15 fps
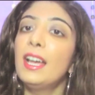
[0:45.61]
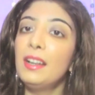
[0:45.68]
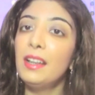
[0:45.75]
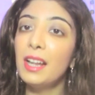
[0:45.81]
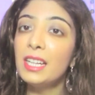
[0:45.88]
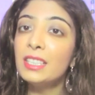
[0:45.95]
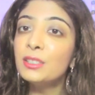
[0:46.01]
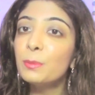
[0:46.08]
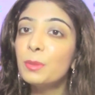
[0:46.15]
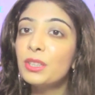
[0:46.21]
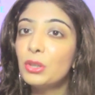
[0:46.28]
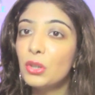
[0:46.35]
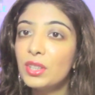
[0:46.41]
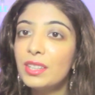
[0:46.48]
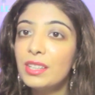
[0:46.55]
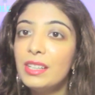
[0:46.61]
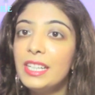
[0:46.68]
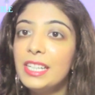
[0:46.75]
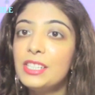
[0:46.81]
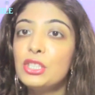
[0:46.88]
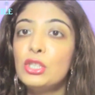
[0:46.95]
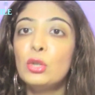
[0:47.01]
And last but not the
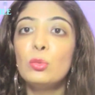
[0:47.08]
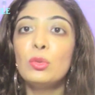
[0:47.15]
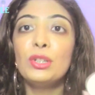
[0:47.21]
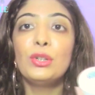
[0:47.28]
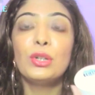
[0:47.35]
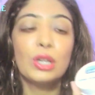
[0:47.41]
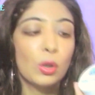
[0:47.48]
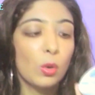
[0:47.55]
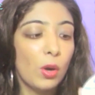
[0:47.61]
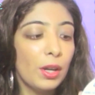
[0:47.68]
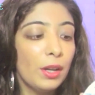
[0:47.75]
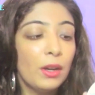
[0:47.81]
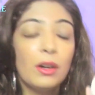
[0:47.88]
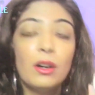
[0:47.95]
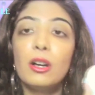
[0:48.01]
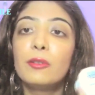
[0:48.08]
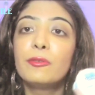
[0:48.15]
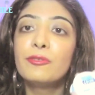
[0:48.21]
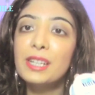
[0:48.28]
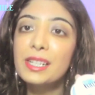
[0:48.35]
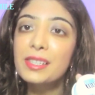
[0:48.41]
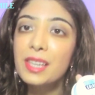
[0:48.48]
least, you would require a
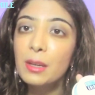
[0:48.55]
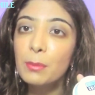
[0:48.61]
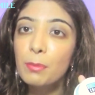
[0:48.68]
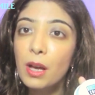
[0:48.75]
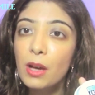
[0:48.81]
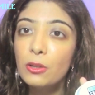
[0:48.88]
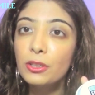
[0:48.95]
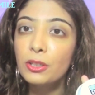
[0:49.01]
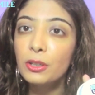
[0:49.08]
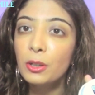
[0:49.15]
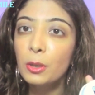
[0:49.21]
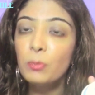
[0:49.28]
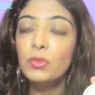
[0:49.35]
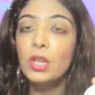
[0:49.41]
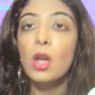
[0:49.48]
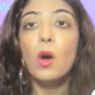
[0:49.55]
fixing powder,